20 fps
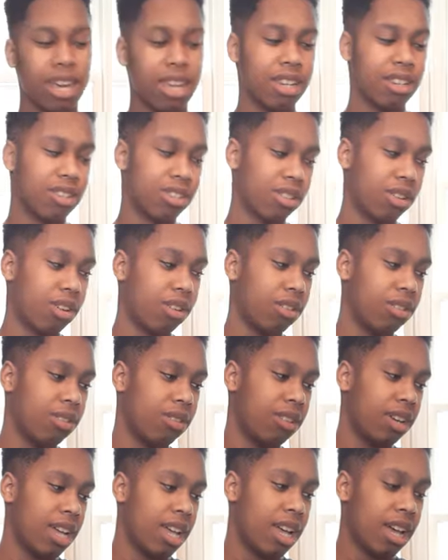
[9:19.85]
And
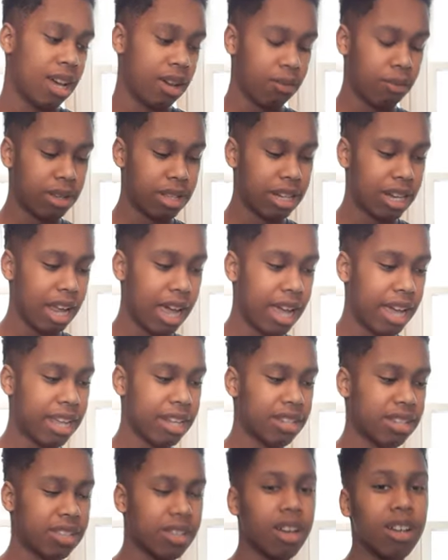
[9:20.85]
so when
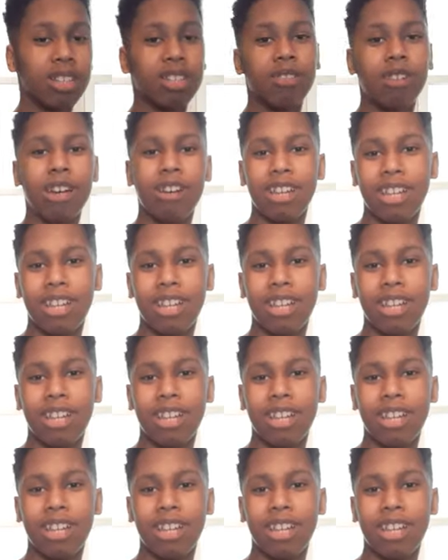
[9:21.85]
I saw, so